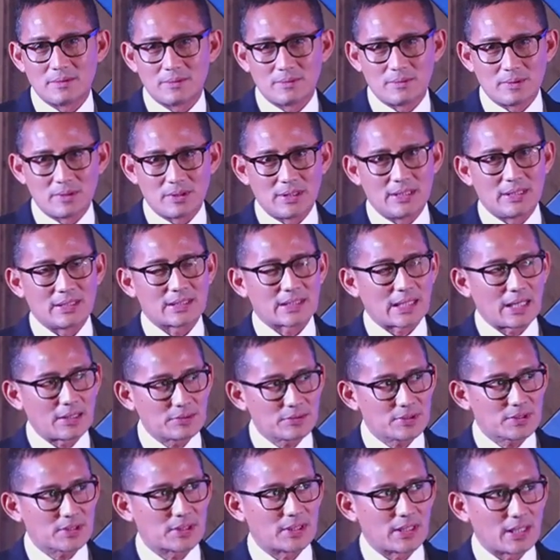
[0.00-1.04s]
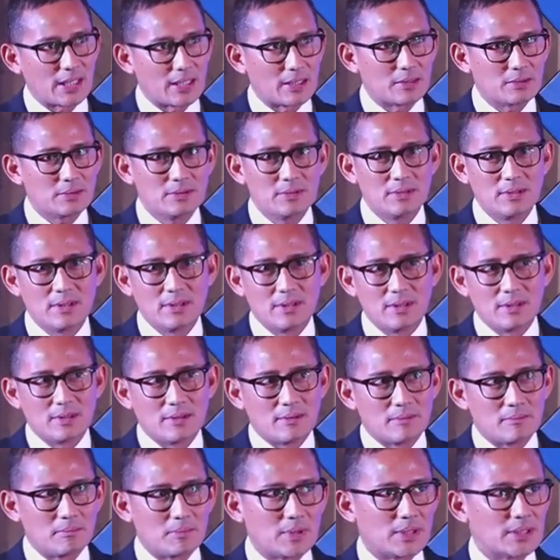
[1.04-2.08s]
would encounter now,
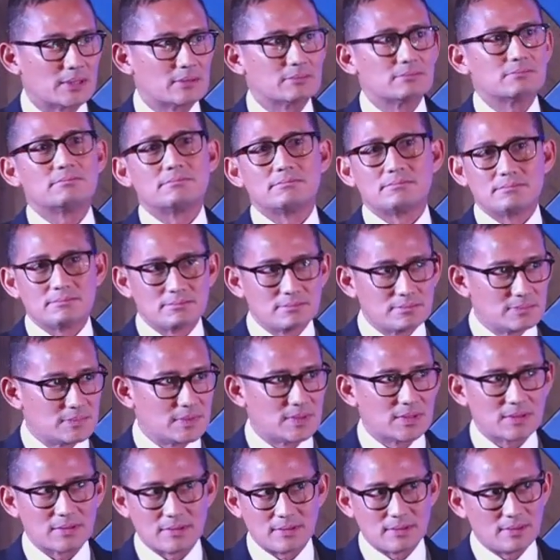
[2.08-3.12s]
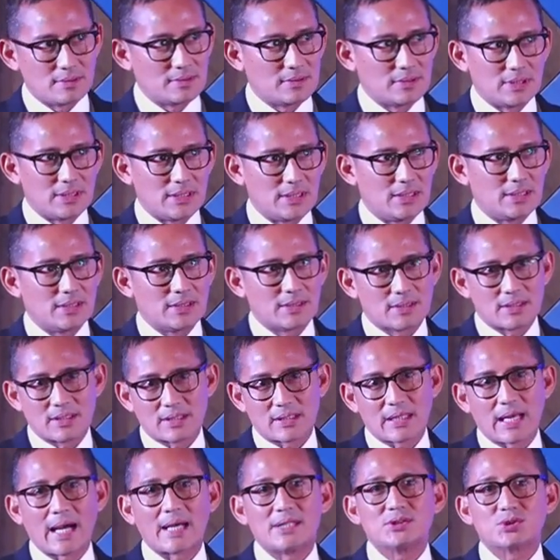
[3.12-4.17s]
but the
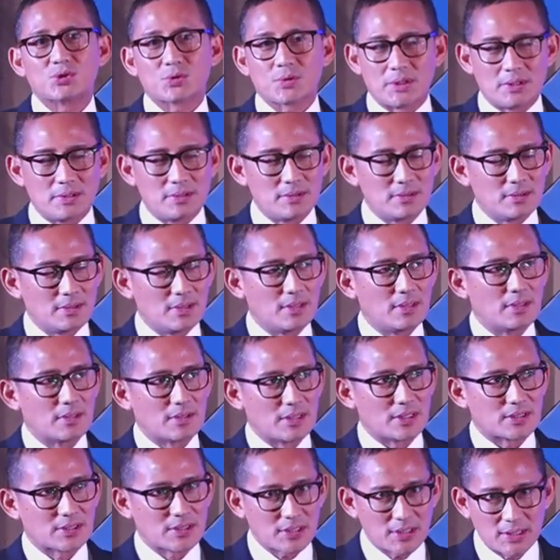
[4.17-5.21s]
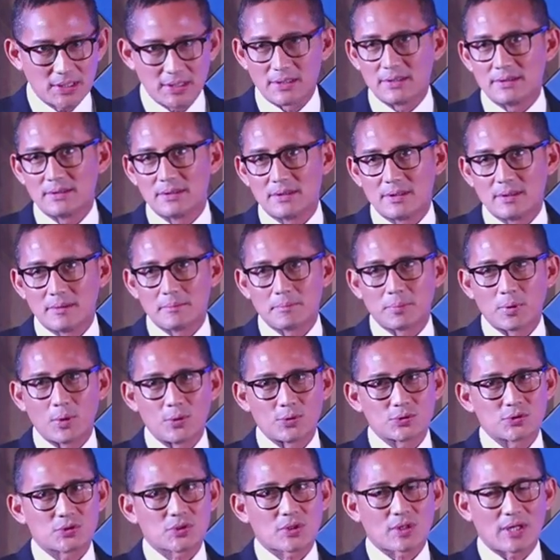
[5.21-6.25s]
gargantuan return
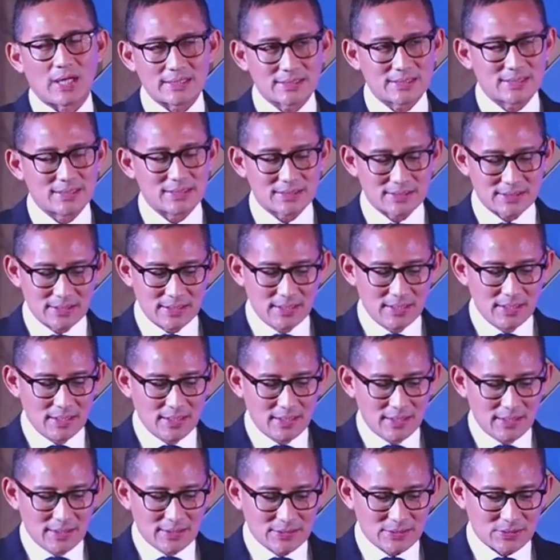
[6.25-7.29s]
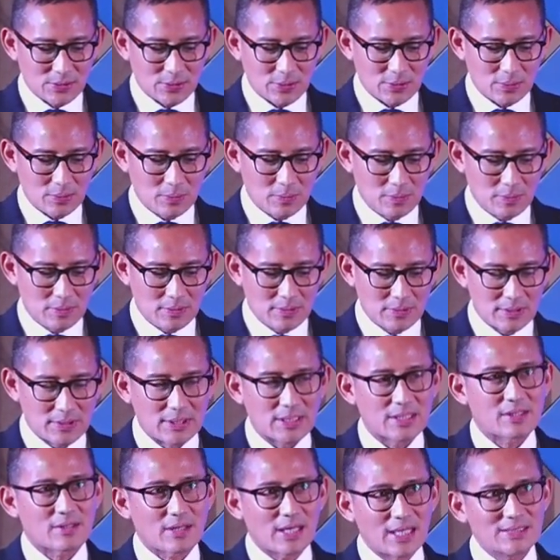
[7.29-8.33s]
post-crisis. So the
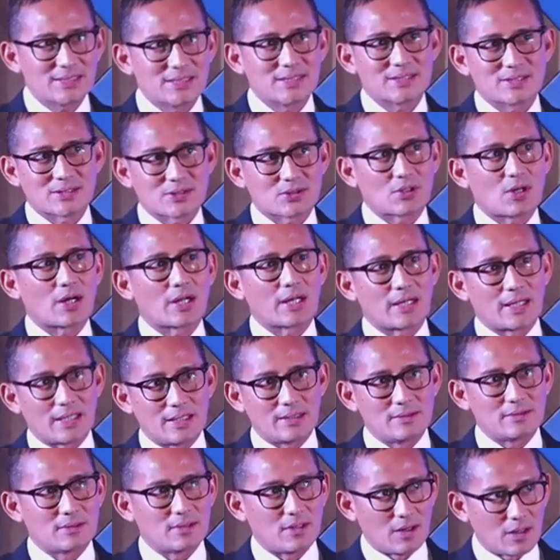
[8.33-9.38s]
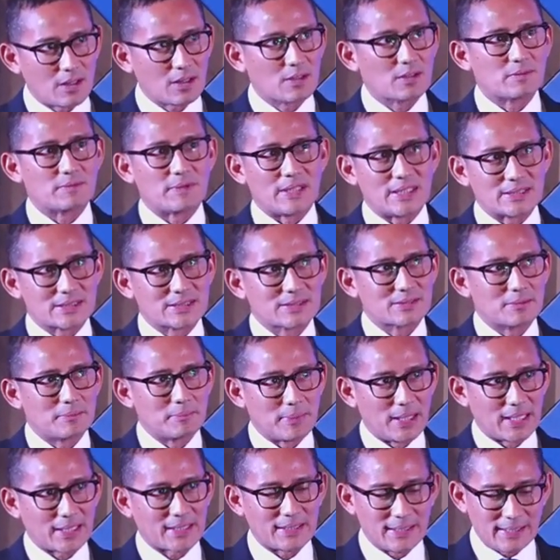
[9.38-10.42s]
crisis taught all of us
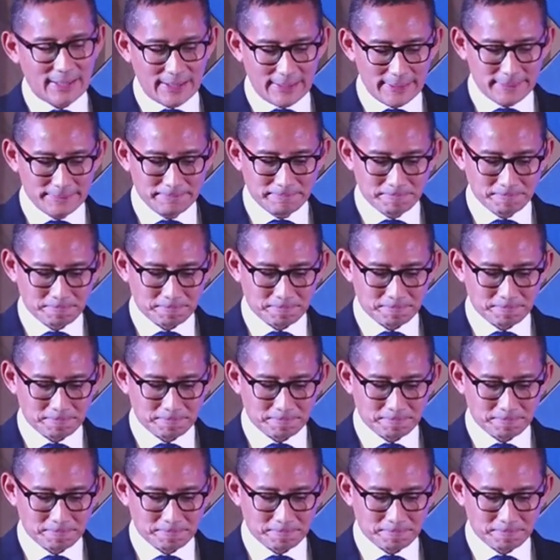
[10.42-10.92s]
back then